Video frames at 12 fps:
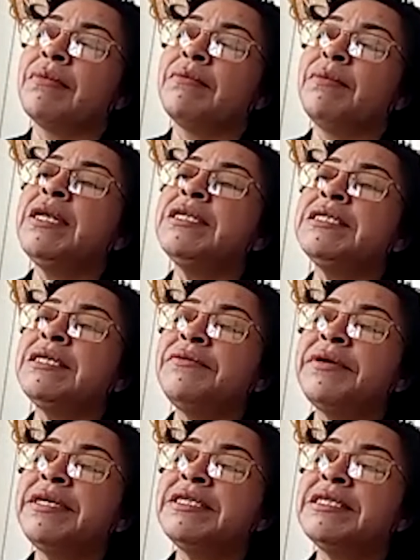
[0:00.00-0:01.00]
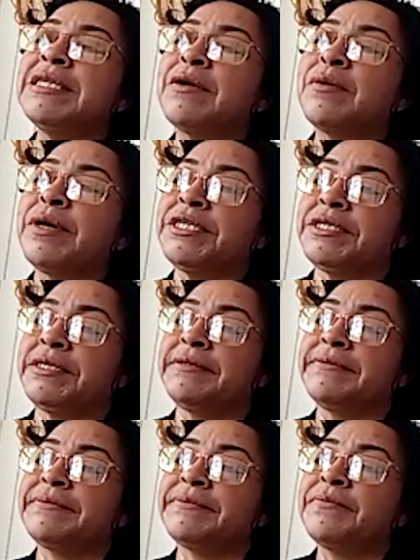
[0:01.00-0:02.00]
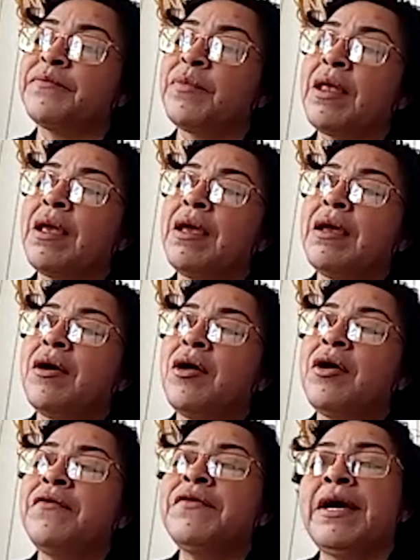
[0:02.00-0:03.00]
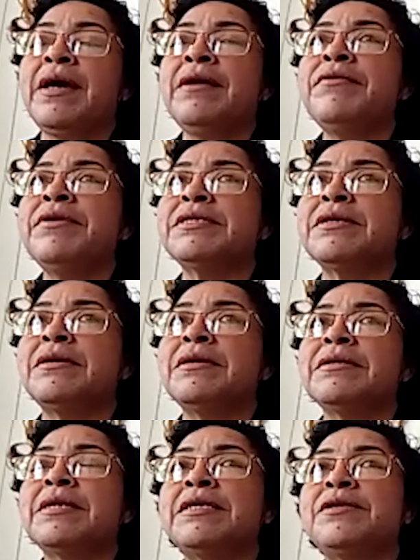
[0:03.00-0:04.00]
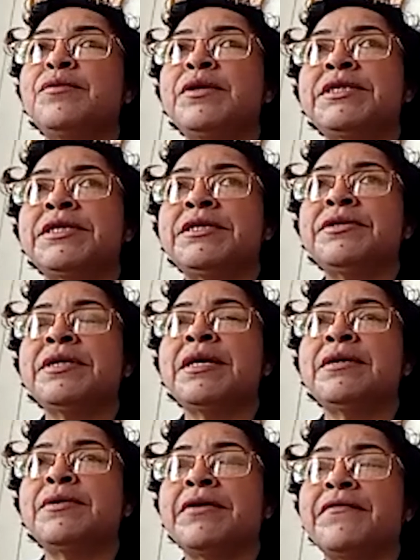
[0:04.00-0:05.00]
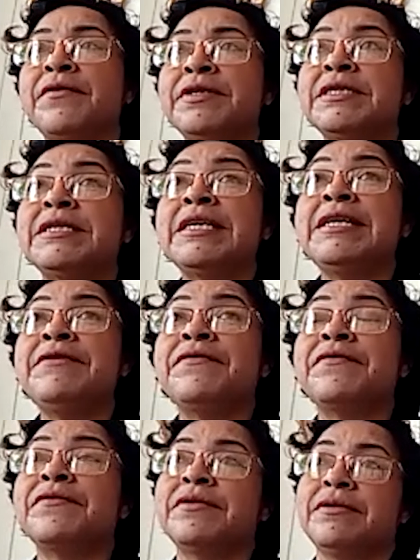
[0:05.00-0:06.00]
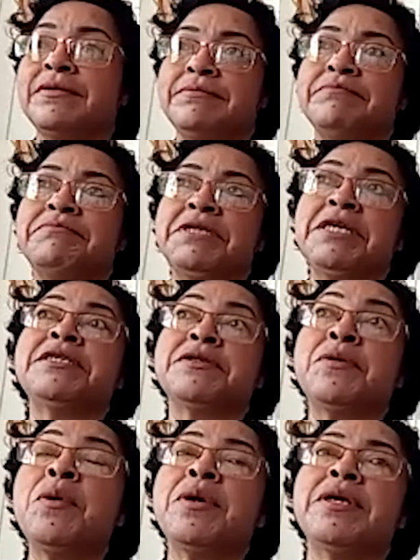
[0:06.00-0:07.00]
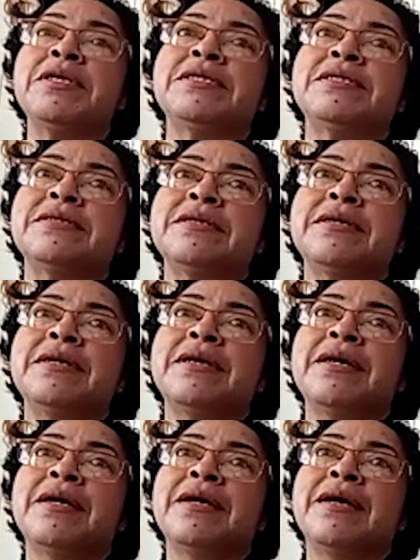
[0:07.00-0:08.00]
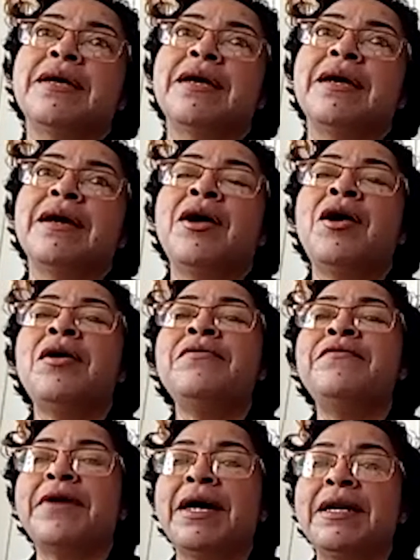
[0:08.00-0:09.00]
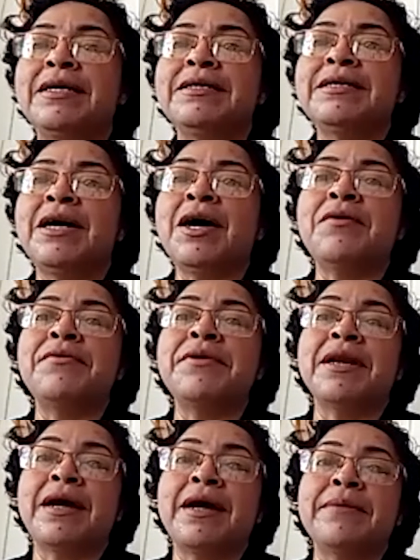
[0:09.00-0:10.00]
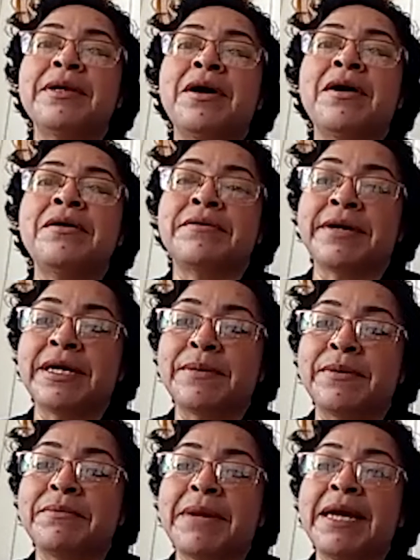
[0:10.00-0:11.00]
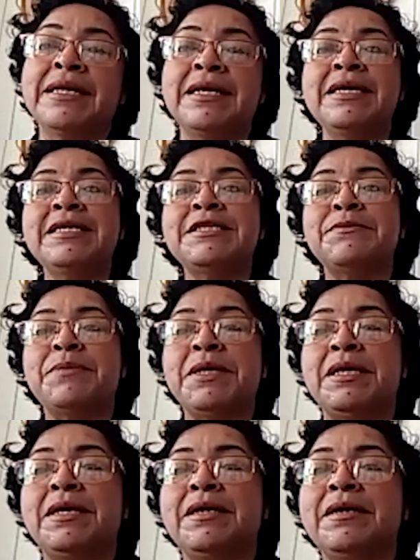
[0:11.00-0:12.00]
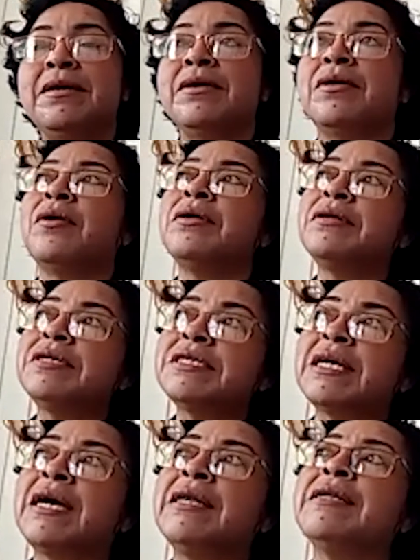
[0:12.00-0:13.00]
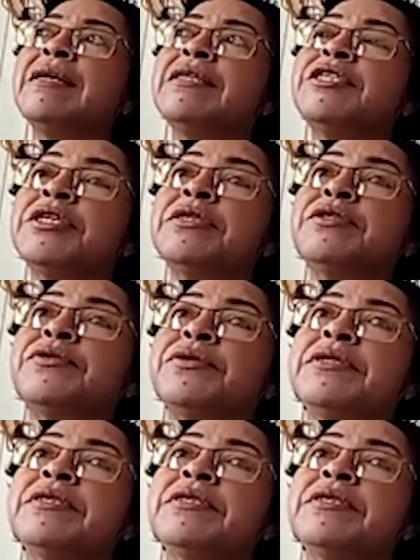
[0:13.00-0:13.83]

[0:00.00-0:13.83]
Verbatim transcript: but it still raises the question of the end result that when children would have received their scores how valid how reliable how credible might these be understanding that children